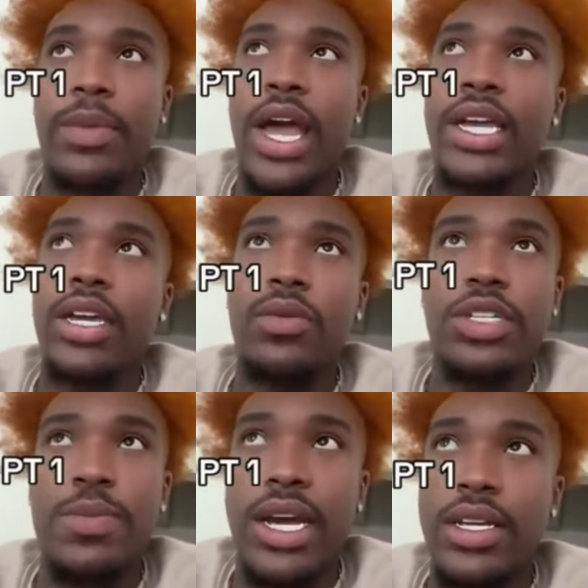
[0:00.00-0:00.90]
I get with
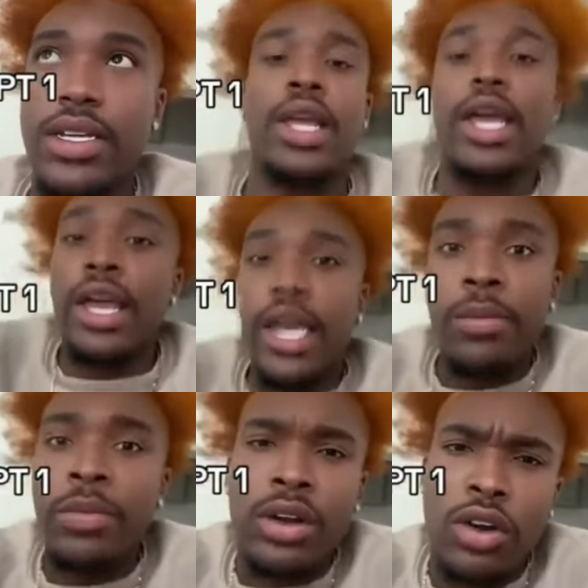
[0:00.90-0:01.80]
Spice, and
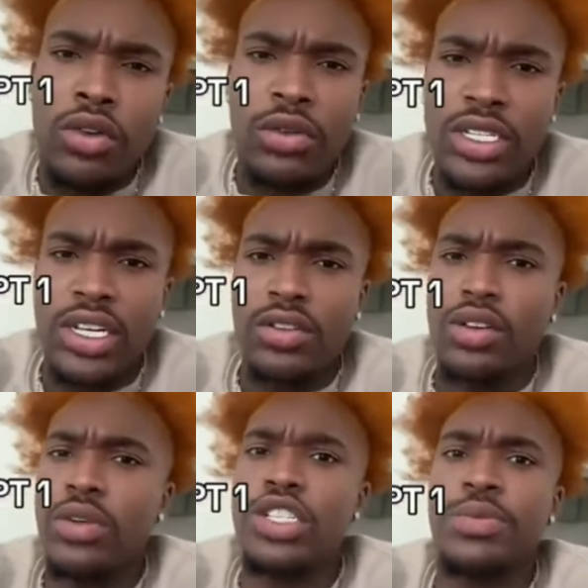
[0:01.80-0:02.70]
me and her cool as hell, so
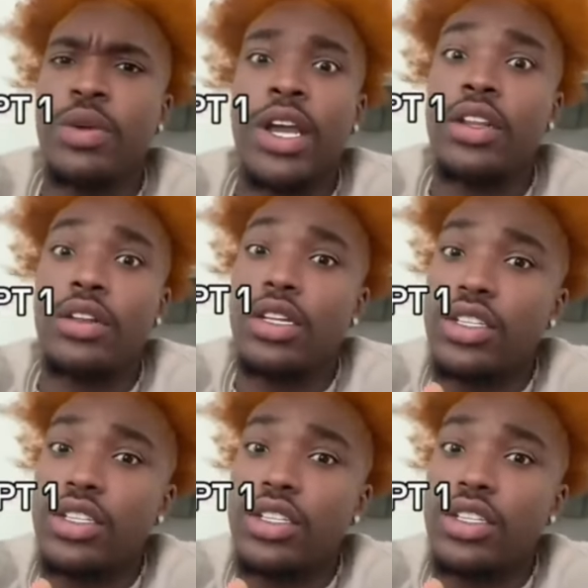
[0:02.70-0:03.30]
we just be regularly